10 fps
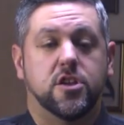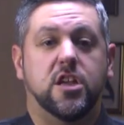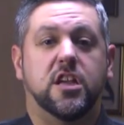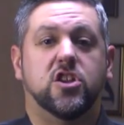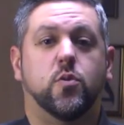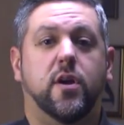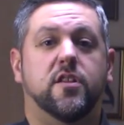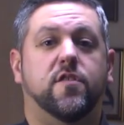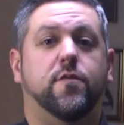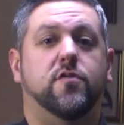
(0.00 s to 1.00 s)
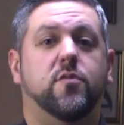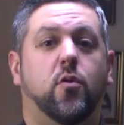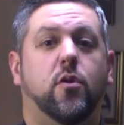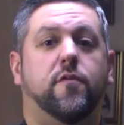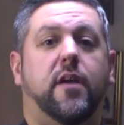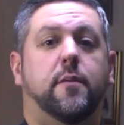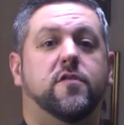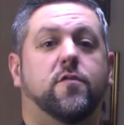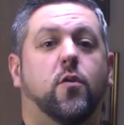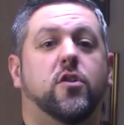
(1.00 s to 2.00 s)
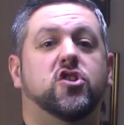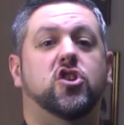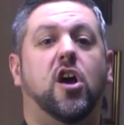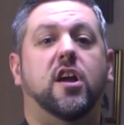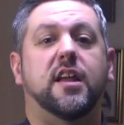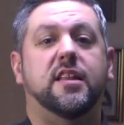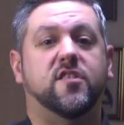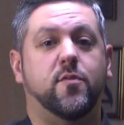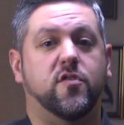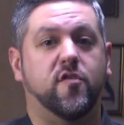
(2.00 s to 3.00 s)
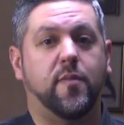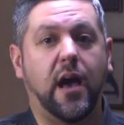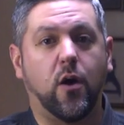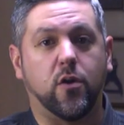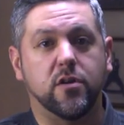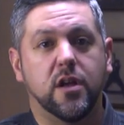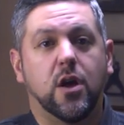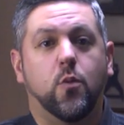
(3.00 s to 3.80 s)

Xingyi Chuan is furthermore famous for its shocking explosive power,